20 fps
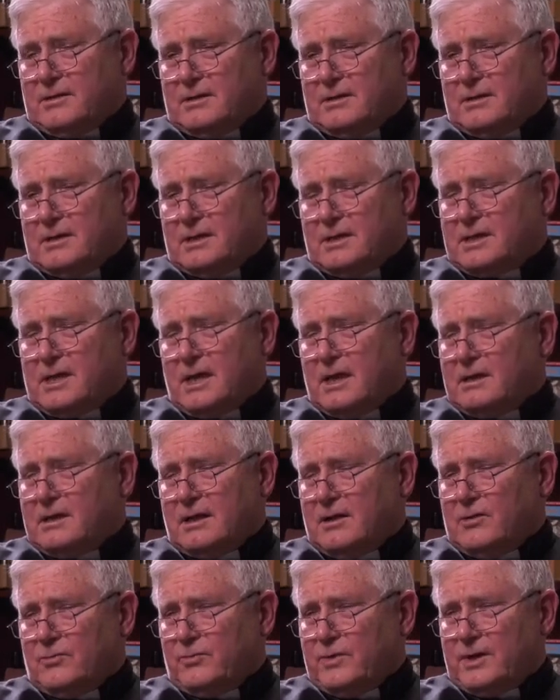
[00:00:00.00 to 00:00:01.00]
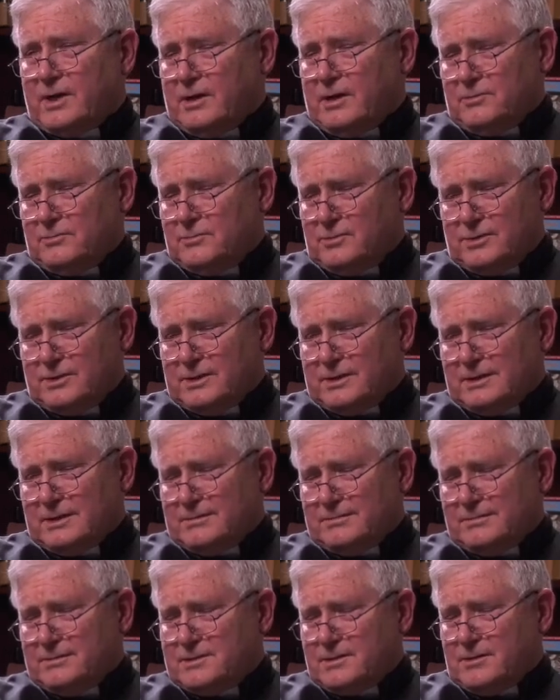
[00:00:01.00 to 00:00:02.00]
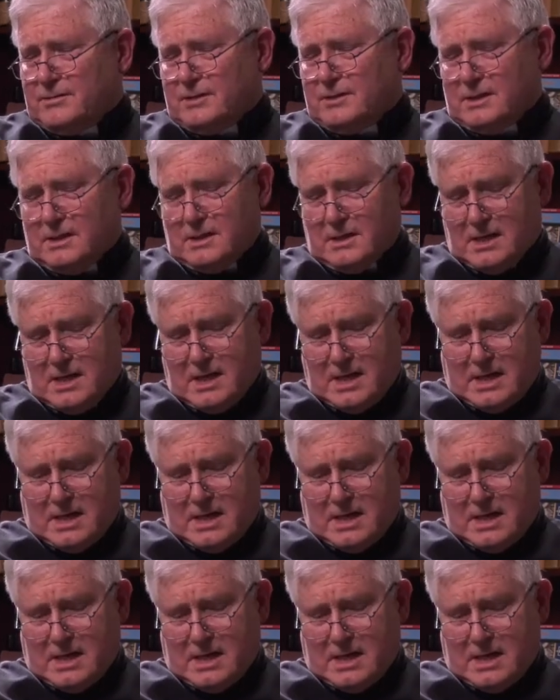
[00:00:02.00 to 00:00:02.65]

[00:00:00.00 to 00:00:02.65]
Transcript: he can't outwit our Lord, certainly.